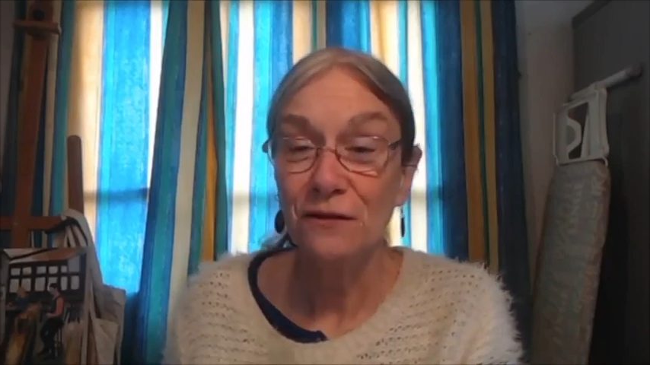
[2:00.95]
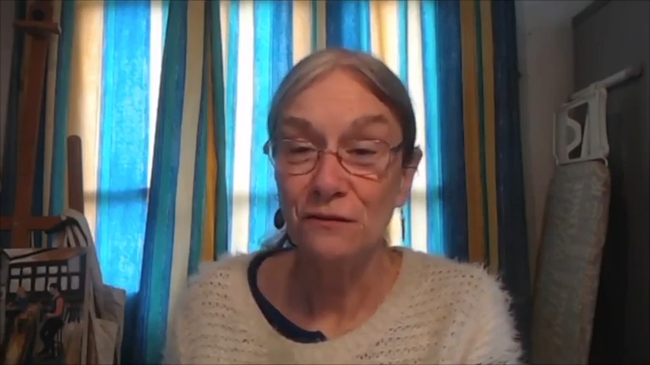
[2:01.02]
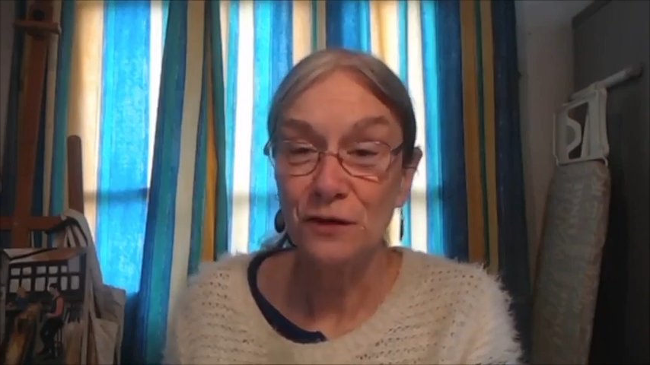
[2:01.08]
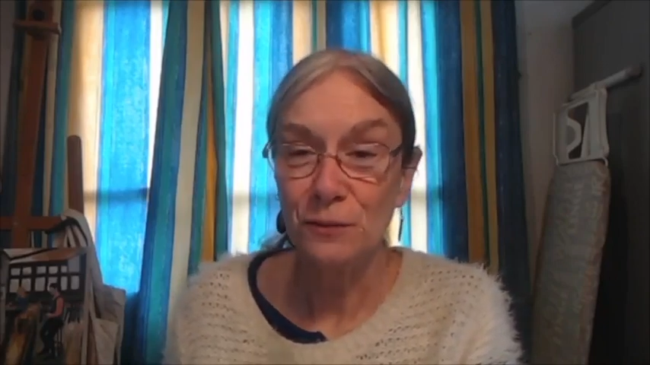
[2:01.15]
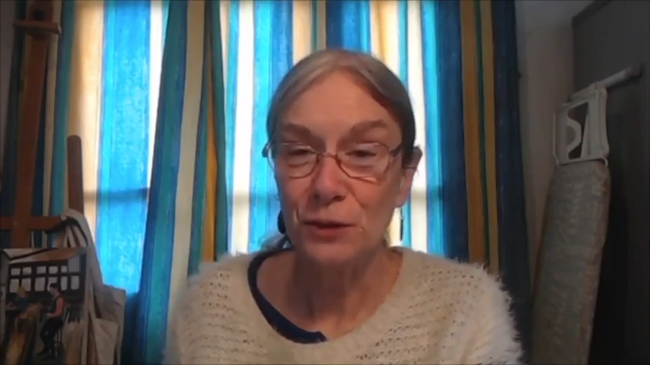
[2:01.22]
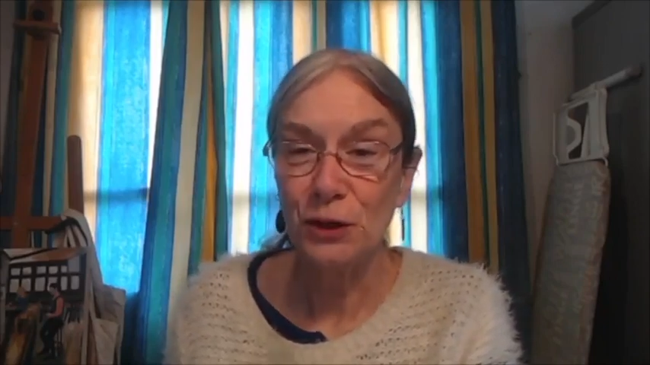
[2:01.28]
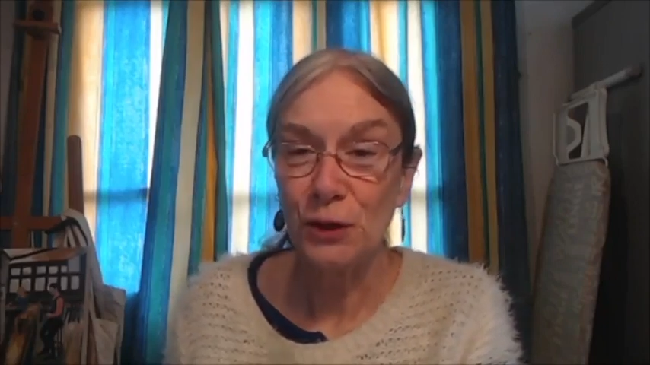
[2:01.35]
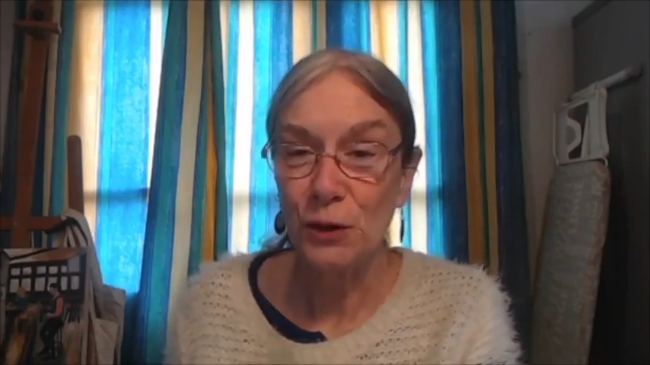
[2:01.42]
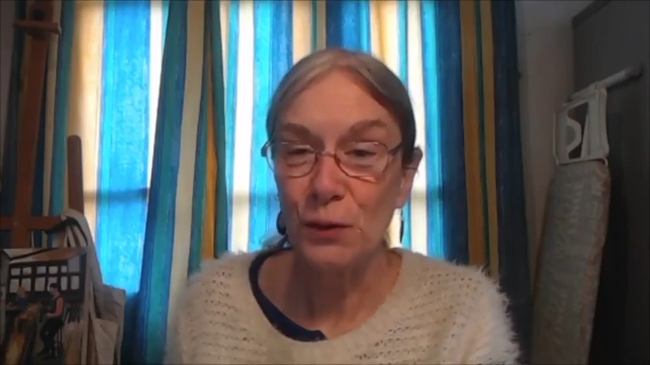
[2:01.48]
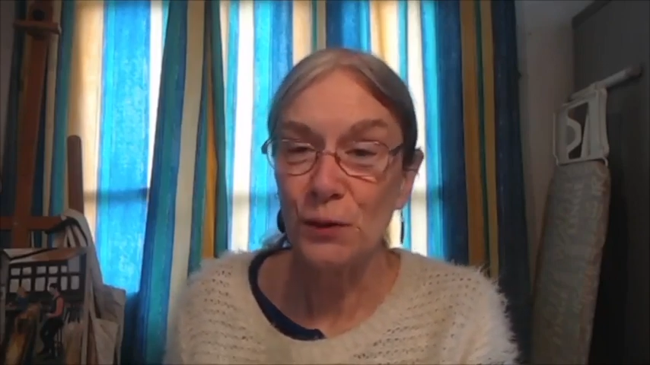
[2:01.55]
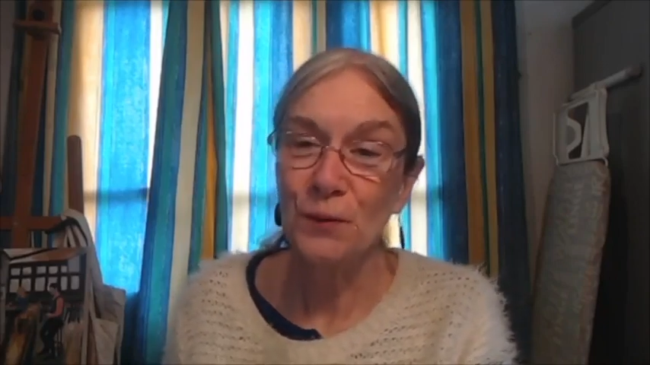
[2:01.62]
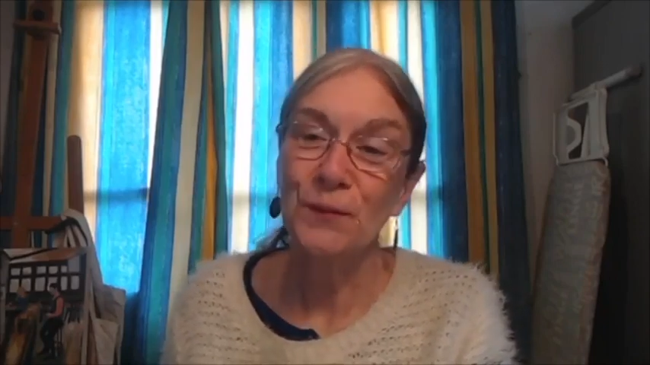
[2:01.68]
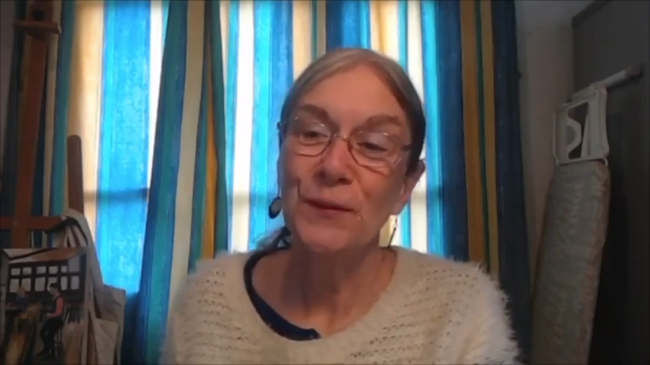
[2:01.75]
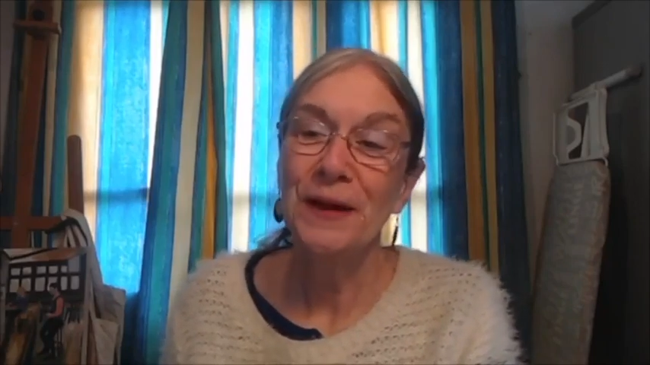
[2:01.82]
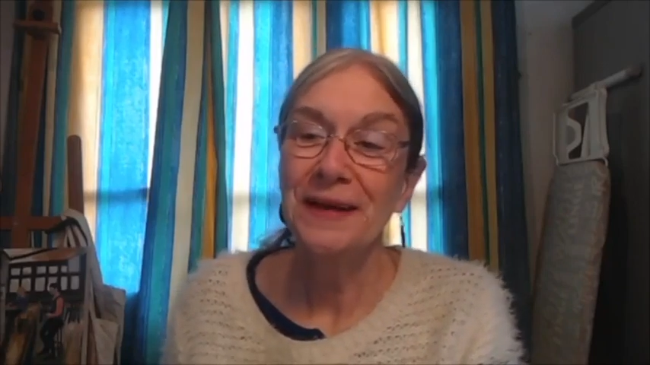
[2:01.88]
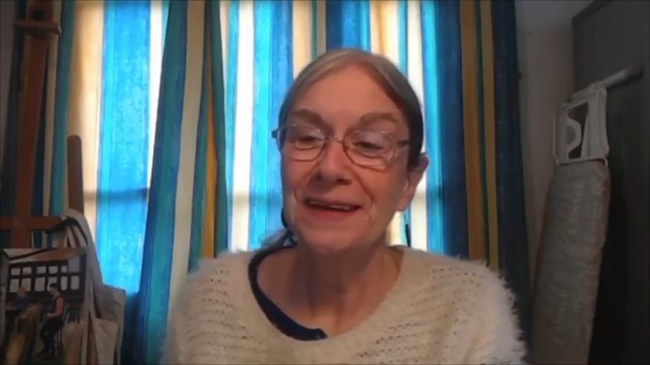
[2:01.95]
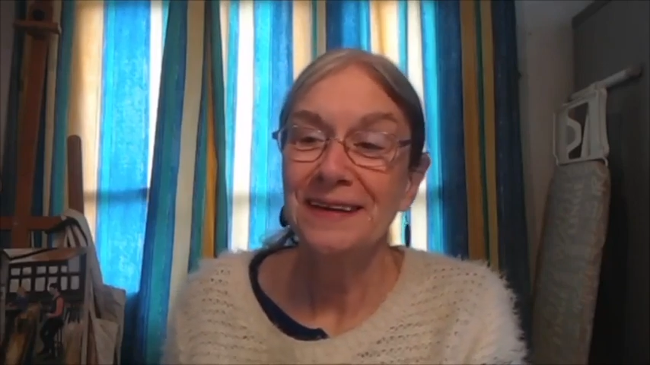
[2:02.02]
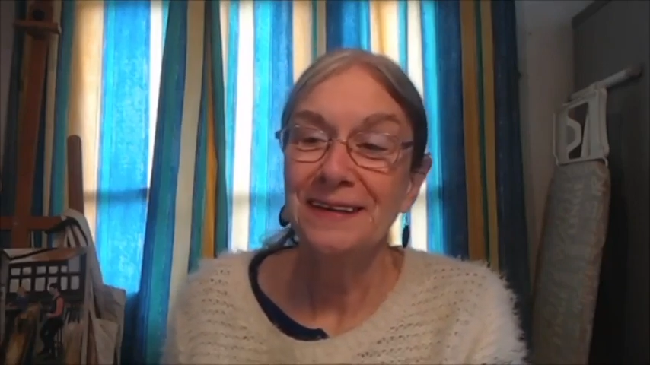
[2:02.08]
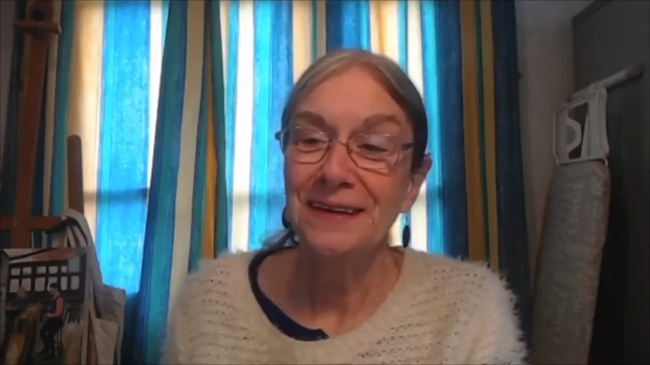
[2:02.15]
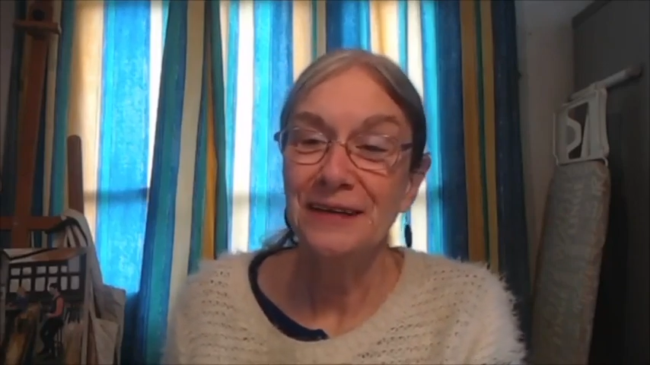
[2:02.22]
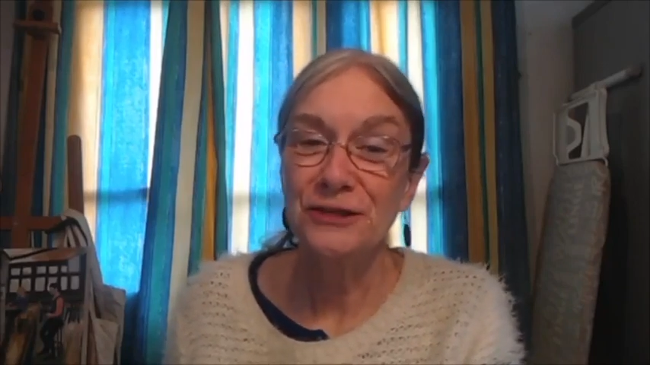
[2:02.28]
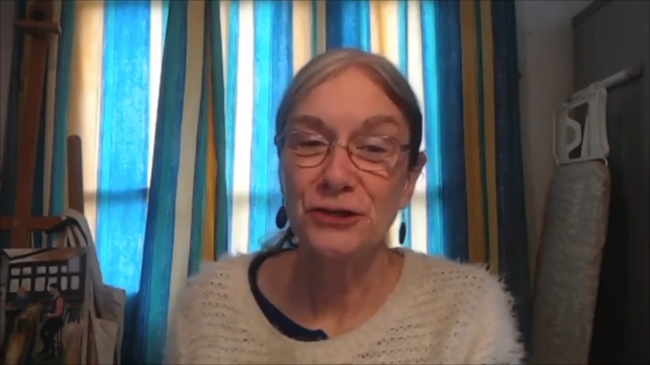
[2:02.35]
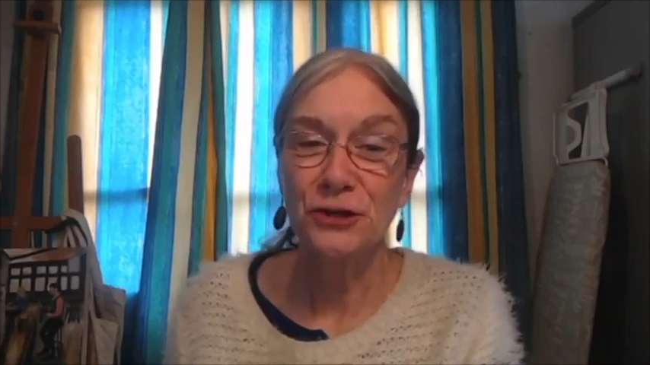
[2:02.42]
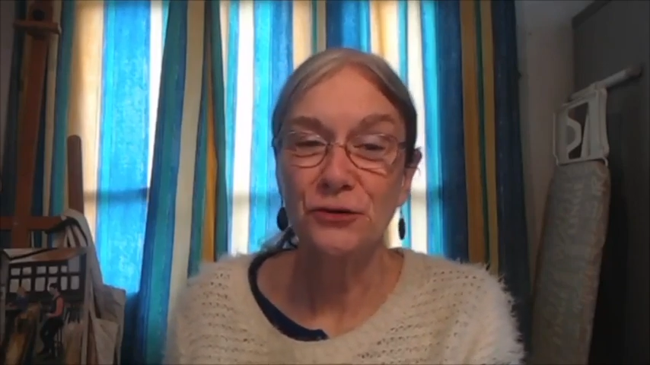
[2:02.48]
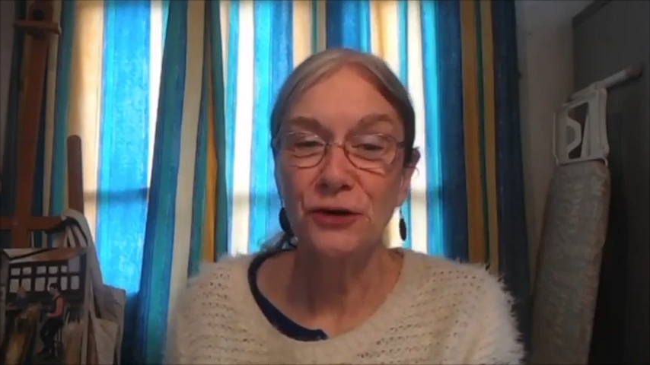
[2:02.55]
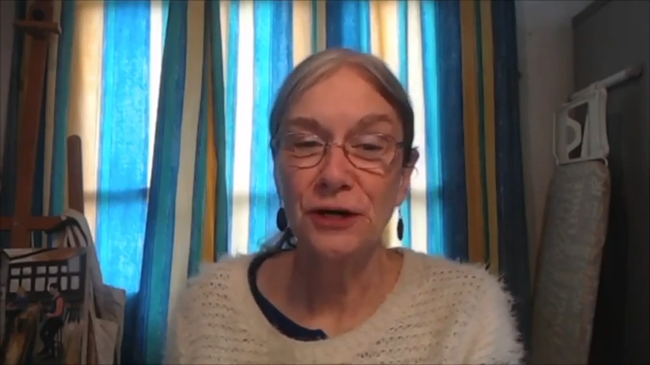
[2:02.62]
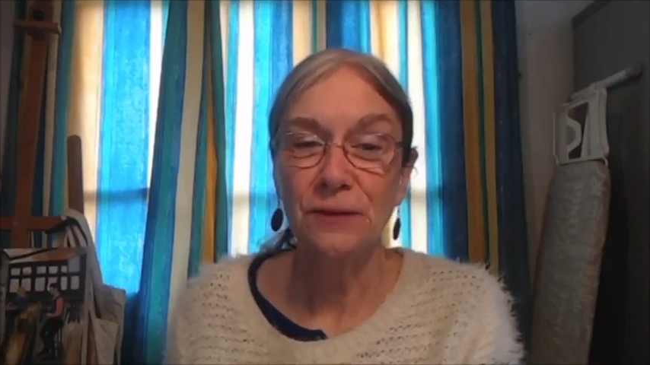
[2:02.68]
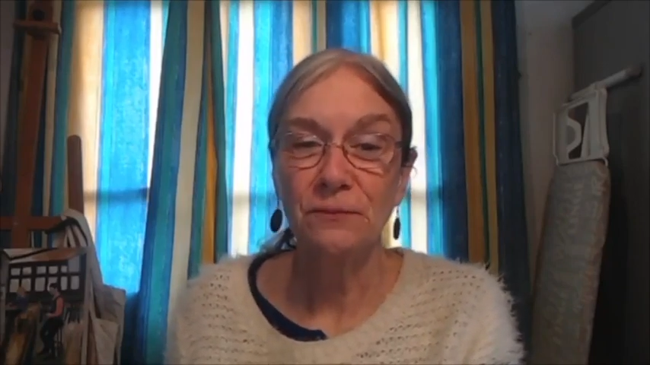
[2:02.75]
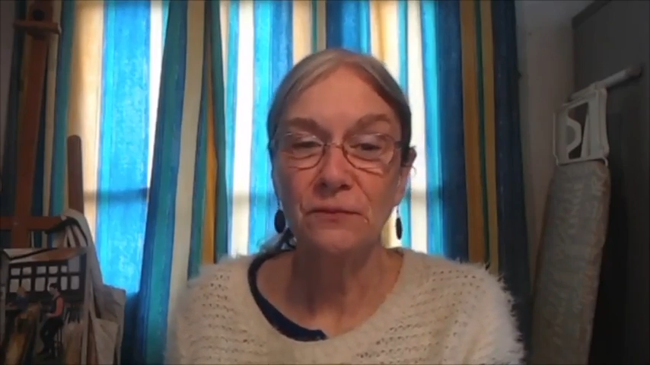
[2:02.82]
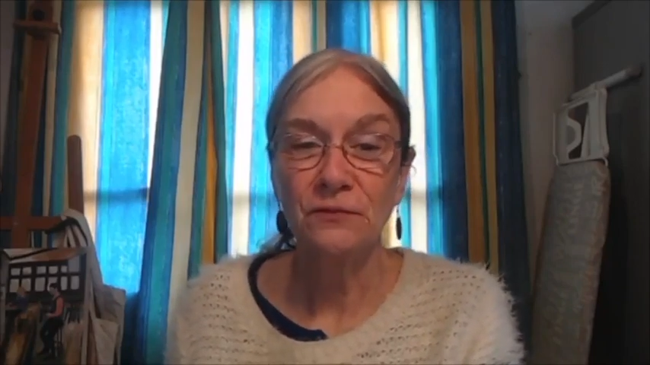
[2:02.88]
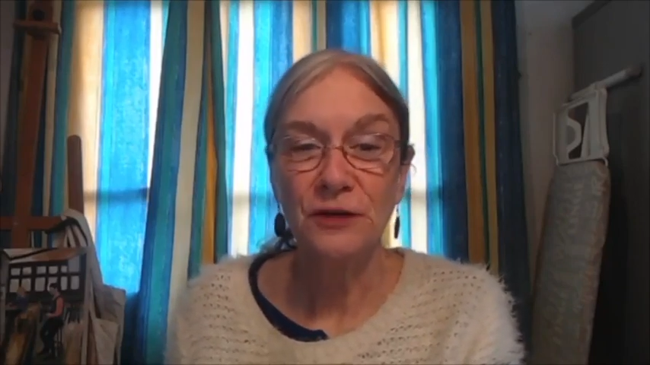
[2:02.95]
Vimeo, Instagram,